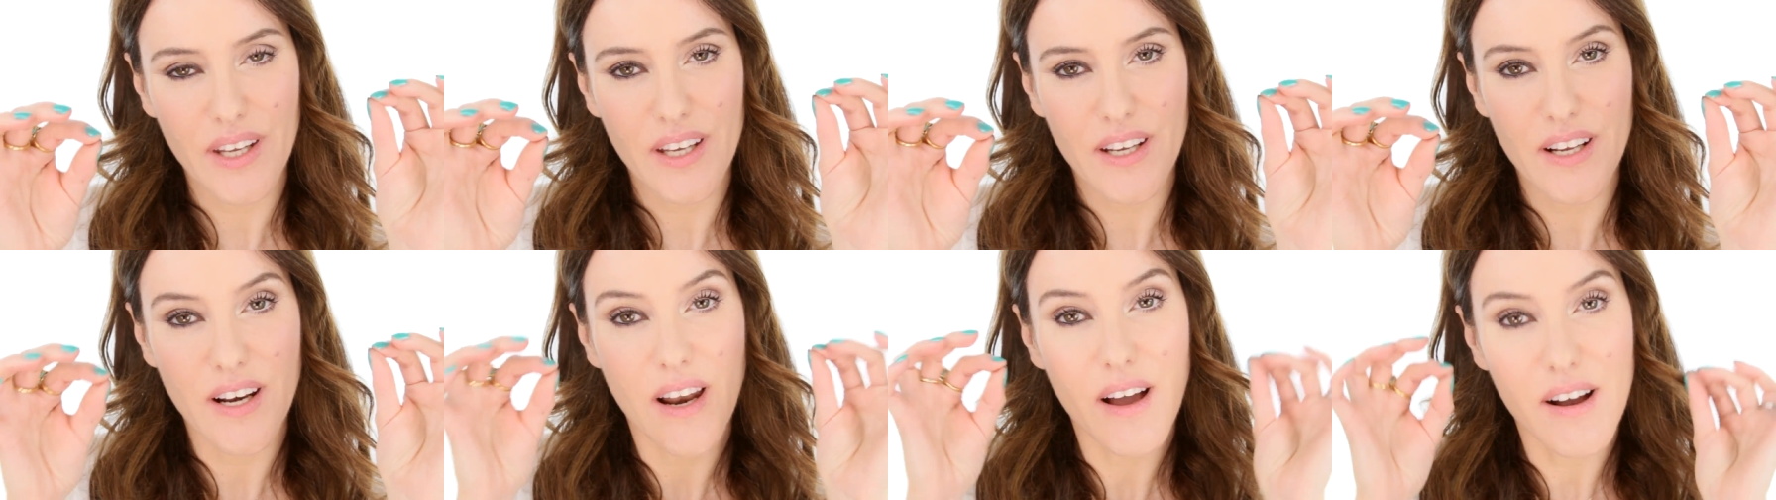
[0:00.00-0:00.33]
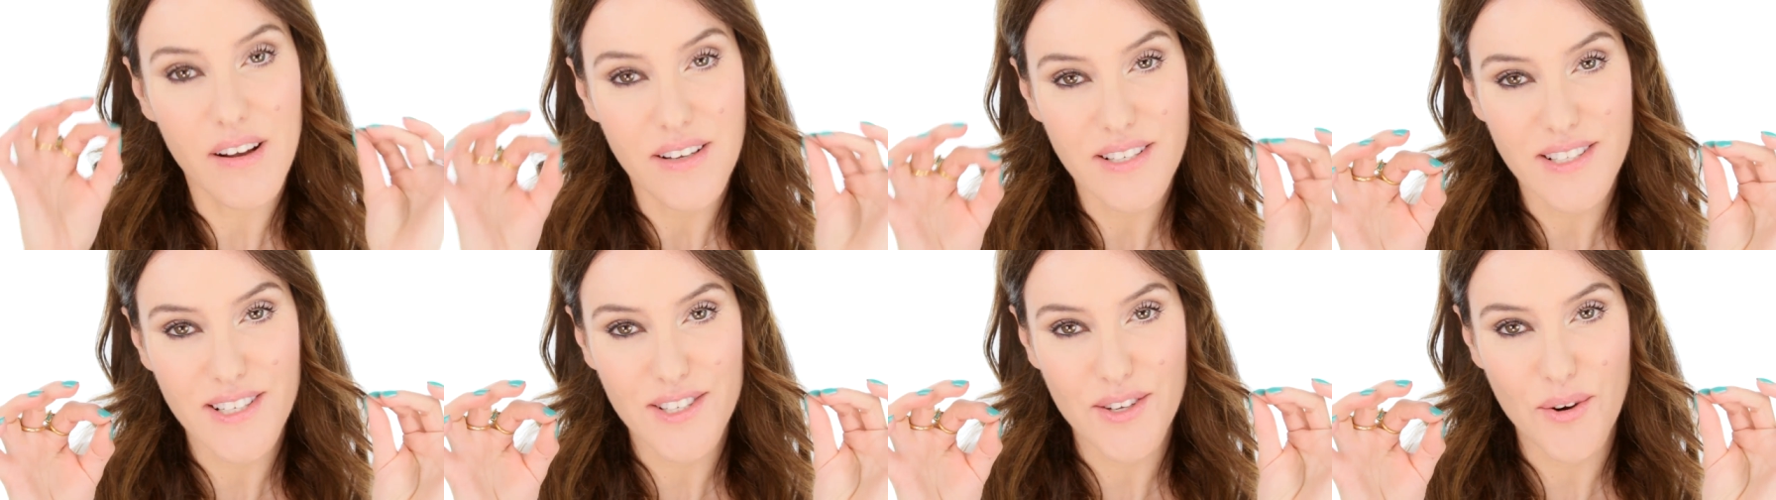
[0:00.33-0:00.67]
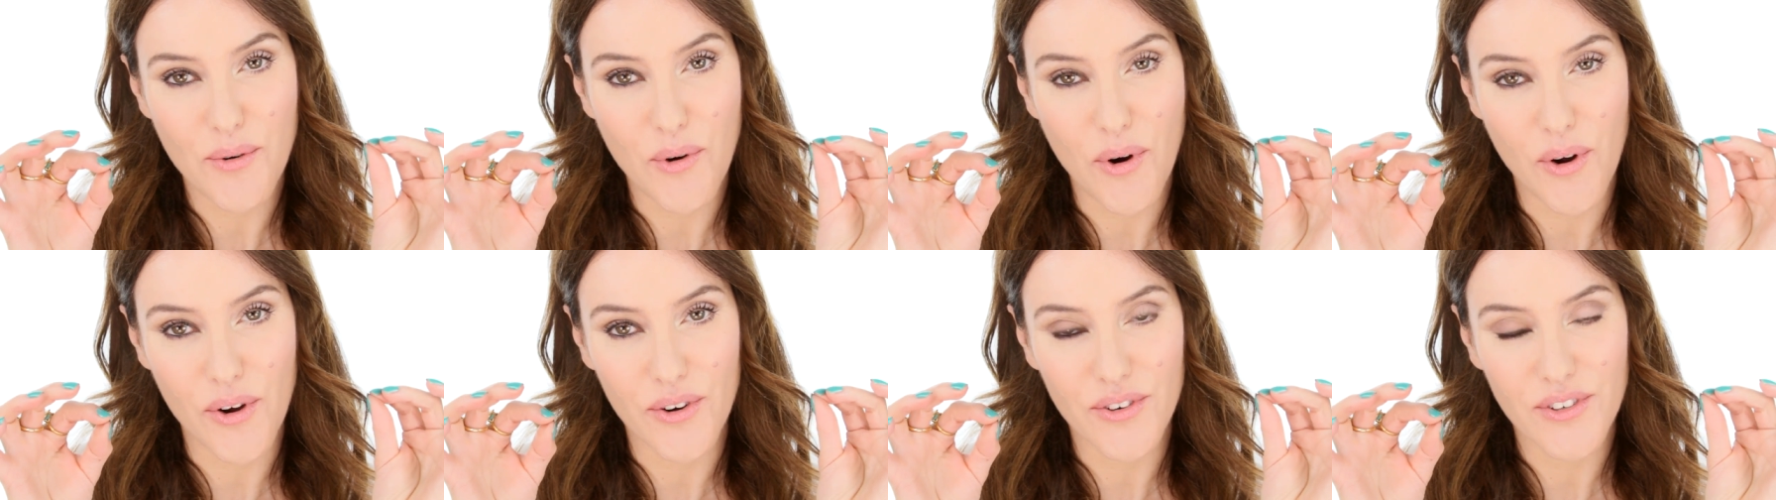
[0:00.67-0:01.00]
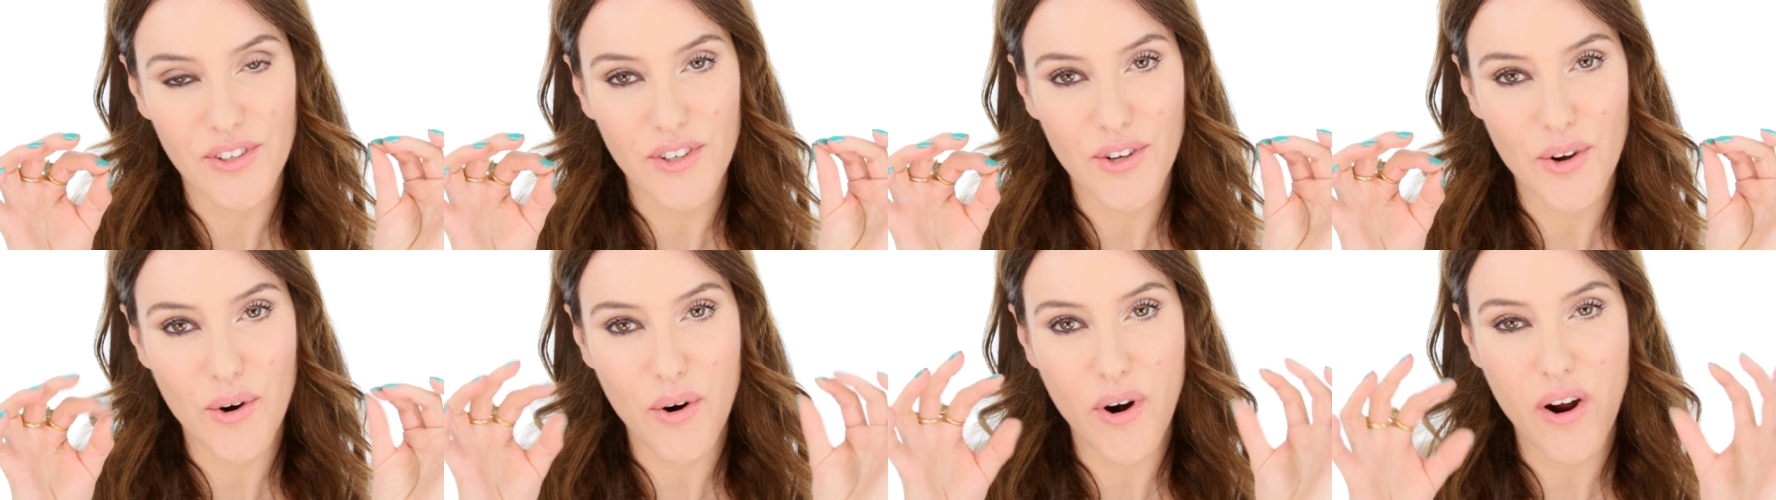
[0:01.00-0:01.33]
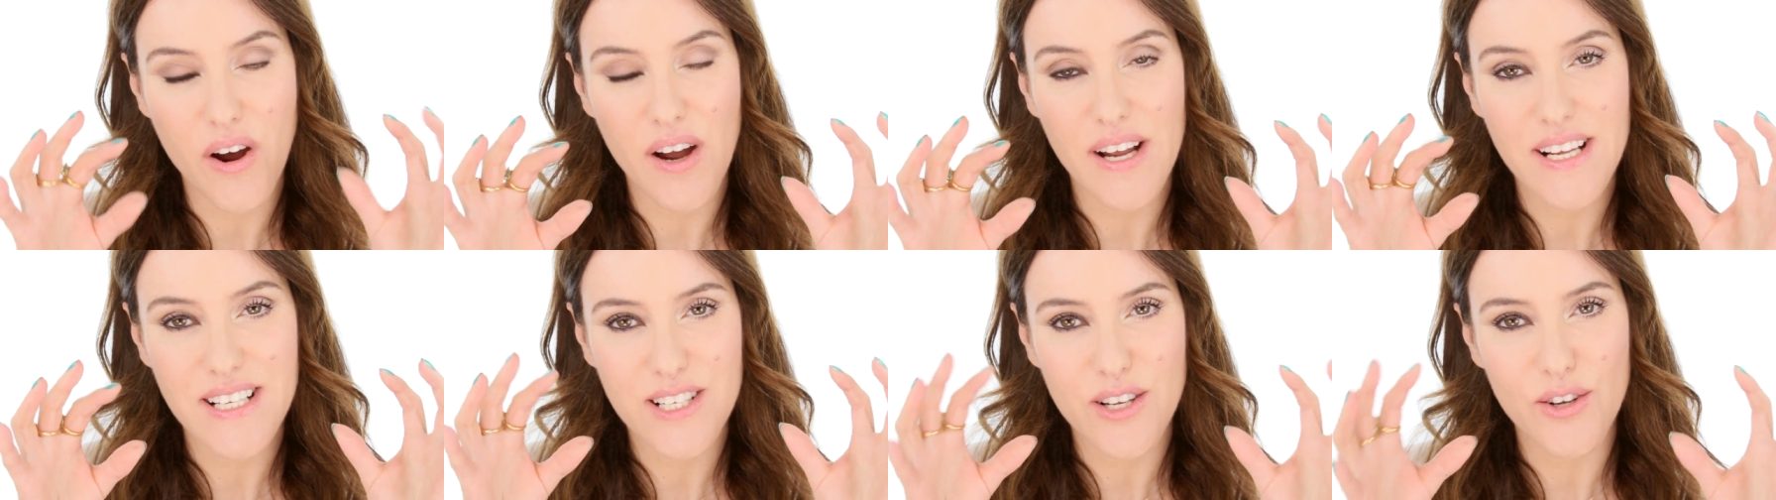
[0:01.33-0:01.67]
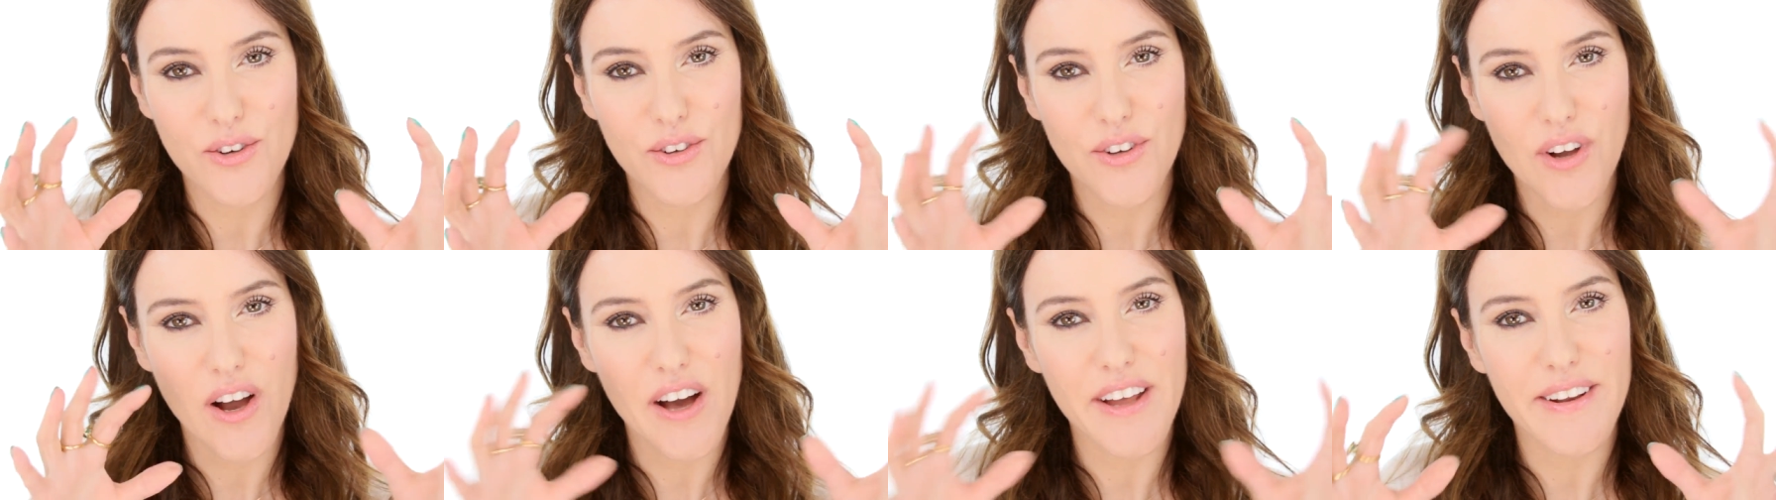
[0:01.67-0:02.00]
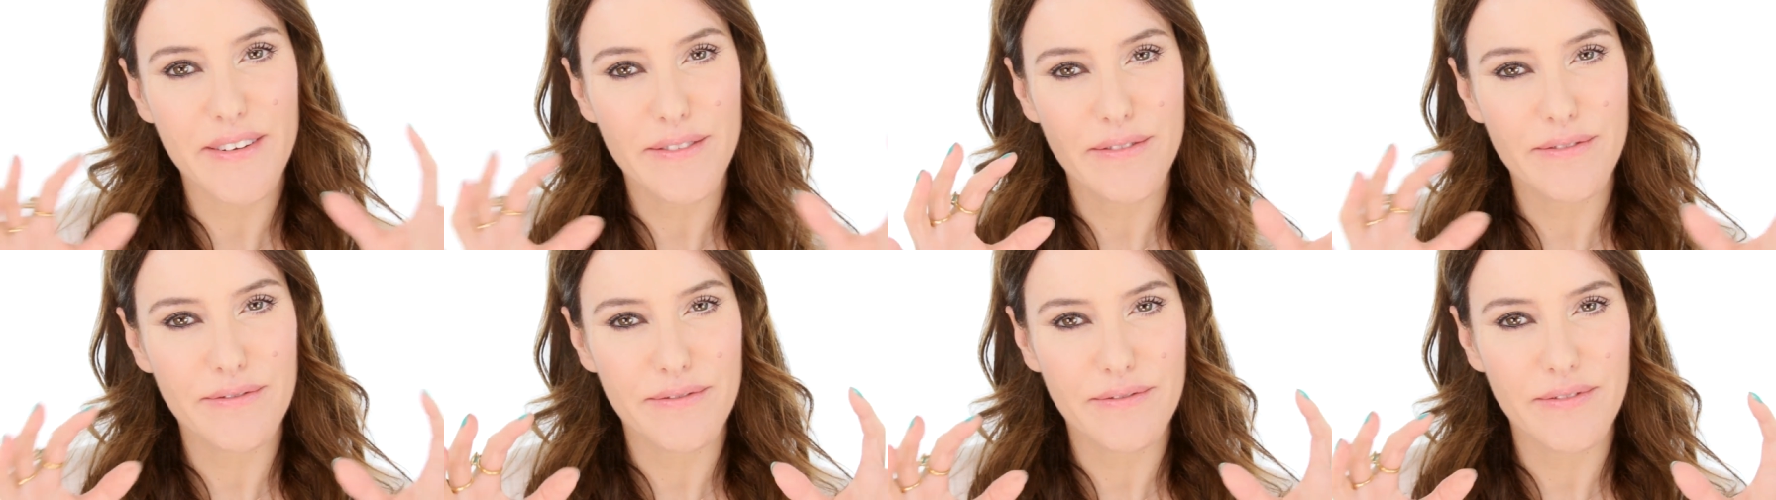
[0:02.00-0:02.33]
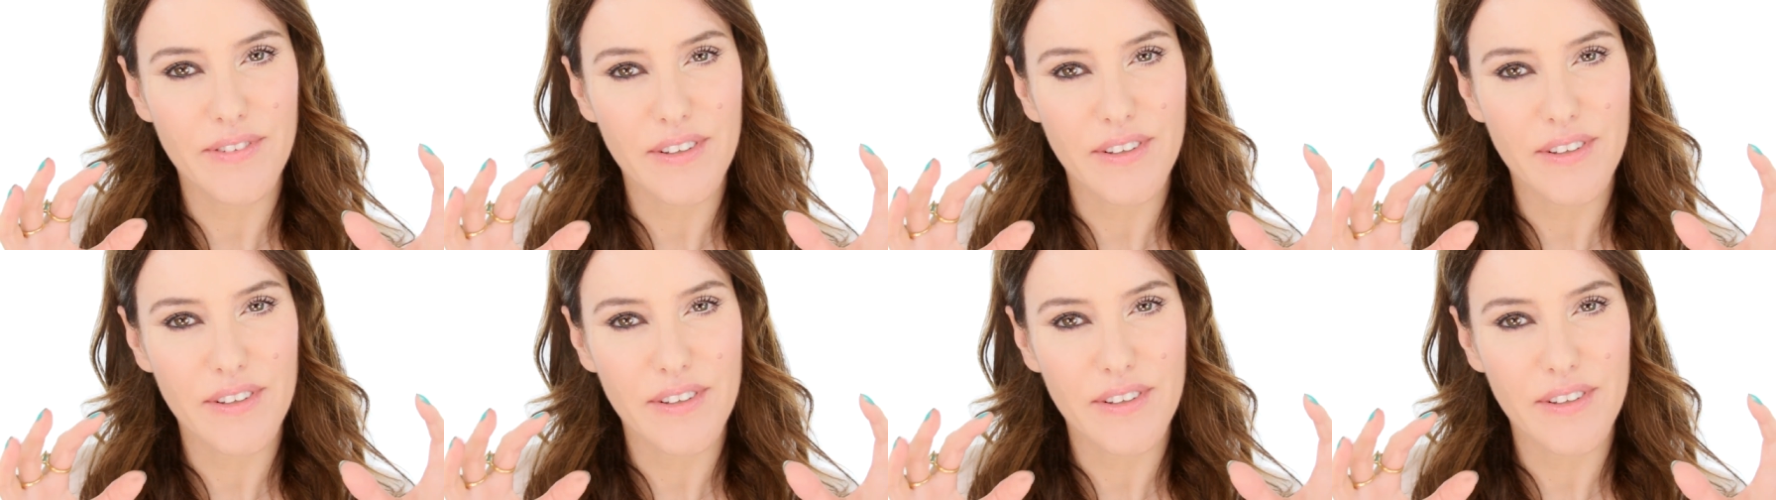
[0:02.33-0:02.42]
glasses are on, your eyes look kind of